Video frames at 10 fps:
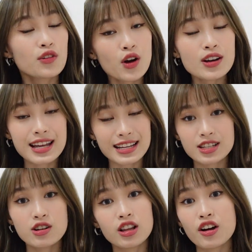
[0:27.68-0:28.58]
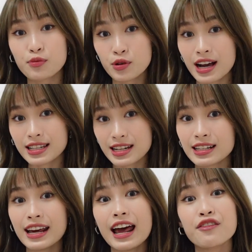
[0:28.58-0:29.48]
of course there are still a lot of products here
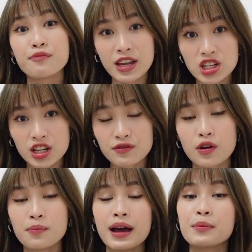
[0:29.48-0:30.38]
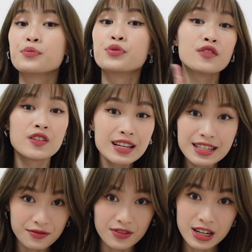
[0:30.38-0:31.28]
that I've mentioned from my
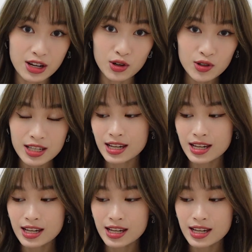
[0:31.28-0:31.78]
previous videos,